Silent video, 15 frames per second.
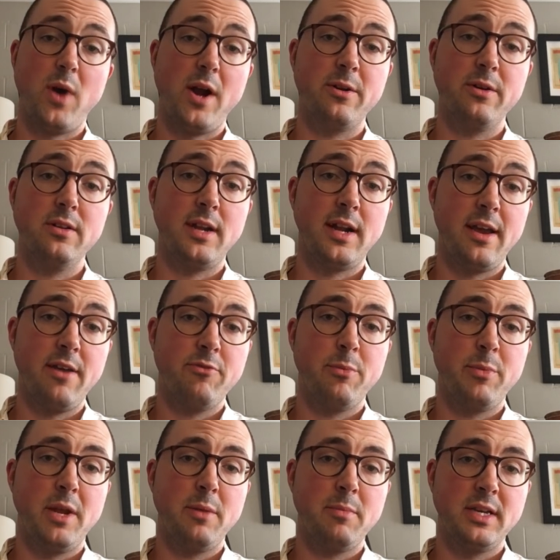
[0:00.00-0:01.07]
sweater that
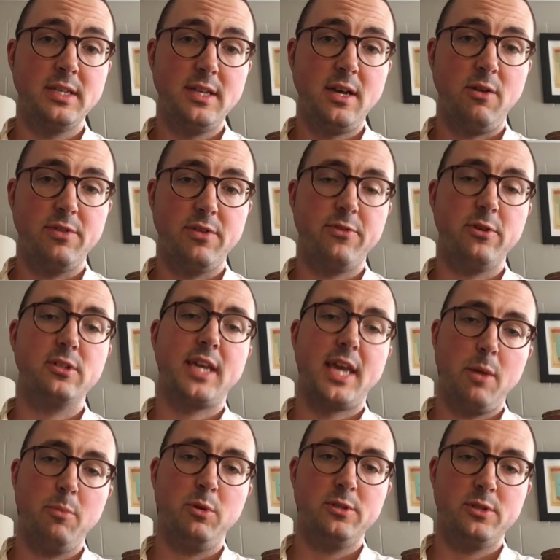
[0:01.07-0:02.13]
I ever made myself, the
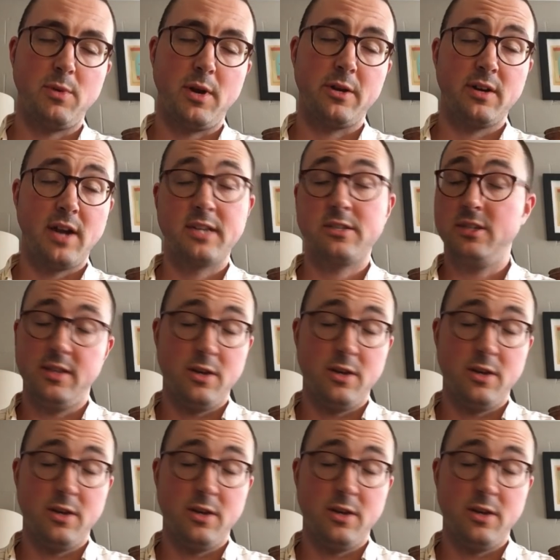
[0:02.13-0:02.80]
first cabled sweater,